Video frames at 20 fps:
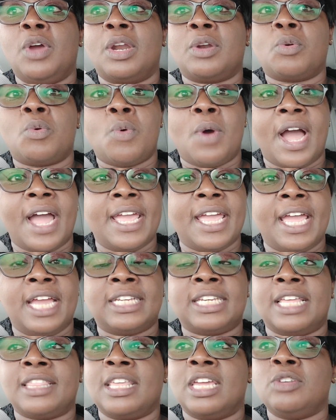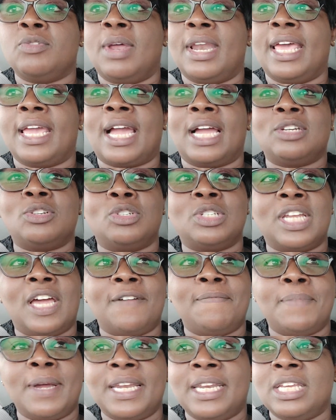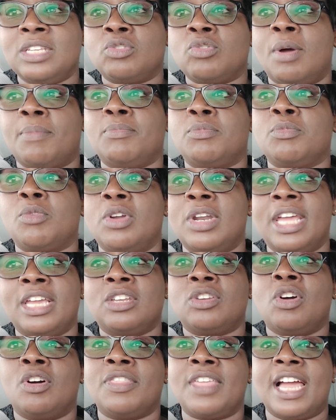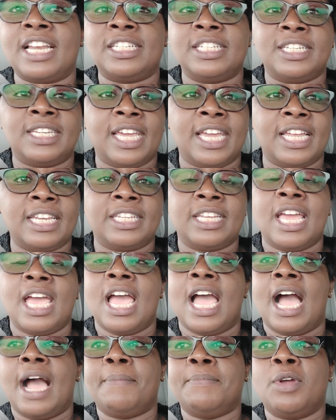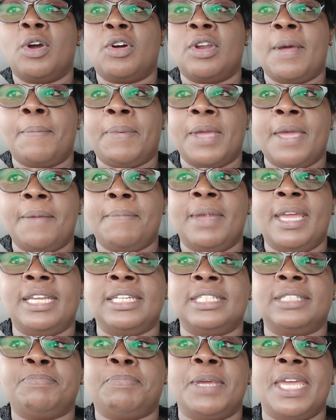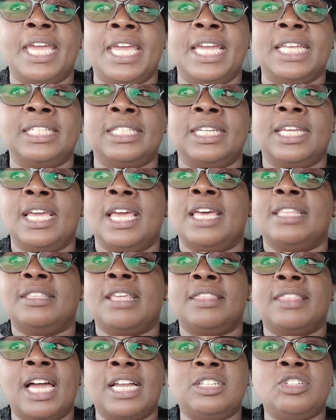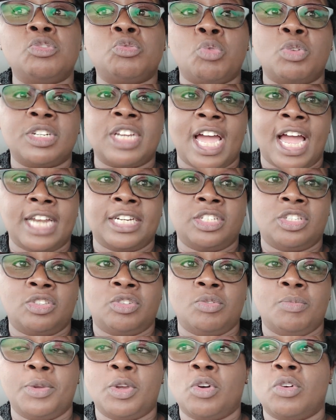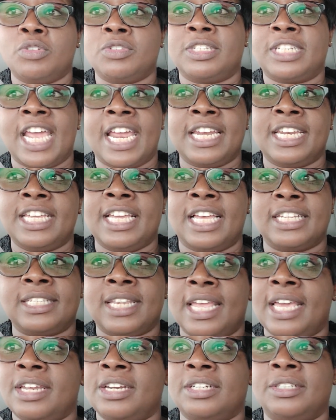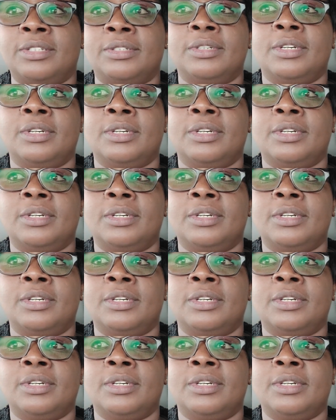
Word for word: are quiet and then you're like, I don't have money, so I'm going to ignore that debt. I'm not going to payment paid. Then that is what hurts you. Because 10 years later,